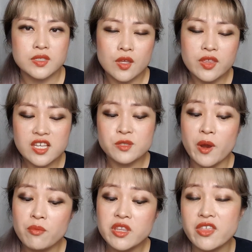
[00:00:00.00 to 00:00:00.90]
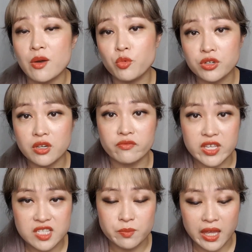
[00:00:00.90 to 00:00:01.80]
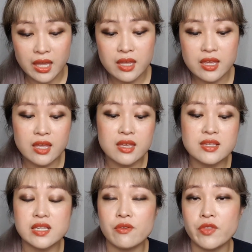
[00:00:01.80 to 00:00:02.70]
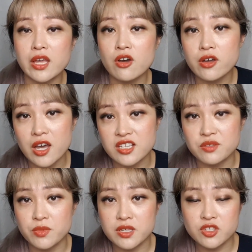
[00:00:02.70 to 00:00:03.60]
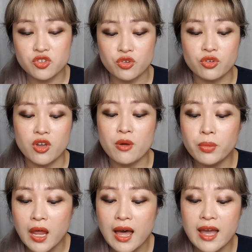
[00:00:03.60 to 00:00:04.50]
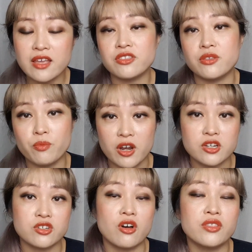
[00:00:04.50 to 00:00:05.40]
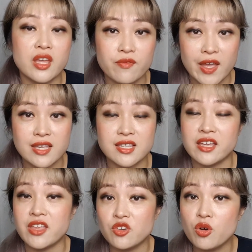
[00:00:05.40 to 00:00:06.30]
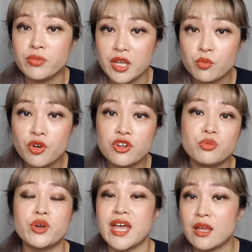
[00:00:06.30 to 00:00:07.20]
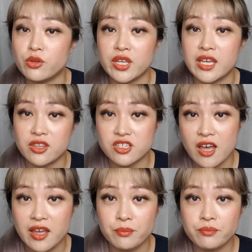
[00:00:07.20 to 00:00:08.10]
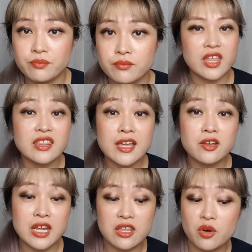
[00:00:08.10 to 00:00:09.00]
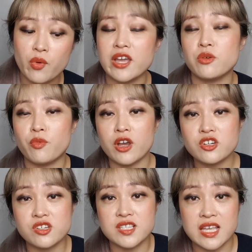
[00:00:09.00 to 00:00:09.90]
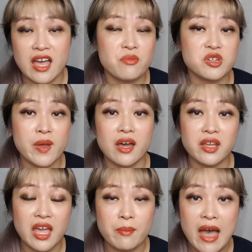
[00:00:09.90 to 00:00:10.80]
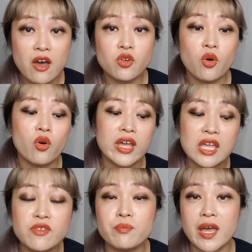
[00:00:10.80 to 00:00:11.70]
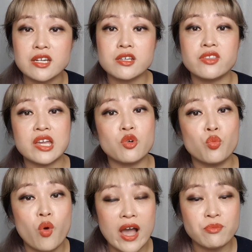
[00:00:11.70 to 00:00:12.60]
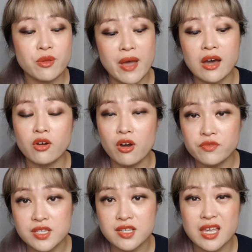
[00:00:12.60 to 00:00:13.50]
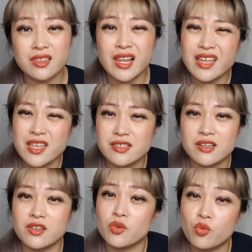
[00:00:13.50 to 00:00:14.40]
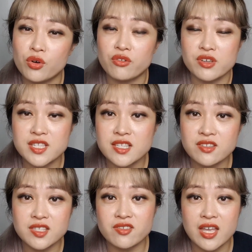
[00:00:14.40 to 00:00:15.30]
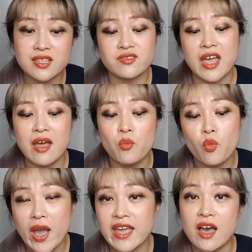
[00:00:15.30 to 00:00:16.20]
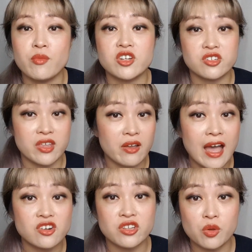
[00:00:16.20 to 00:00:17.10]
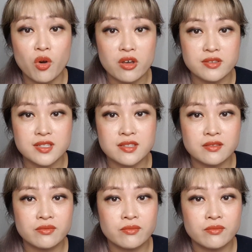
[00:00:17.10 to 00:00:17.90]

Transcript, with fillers: So the experiment that would convince me is if they got customers to apply the brush on their face like they normally would without looking at the time. Then they could either weigh the brush to see how much powder came out, or even better, they could wipe the powder off the skin like they did in the water resistance test and weigh how much there actually was.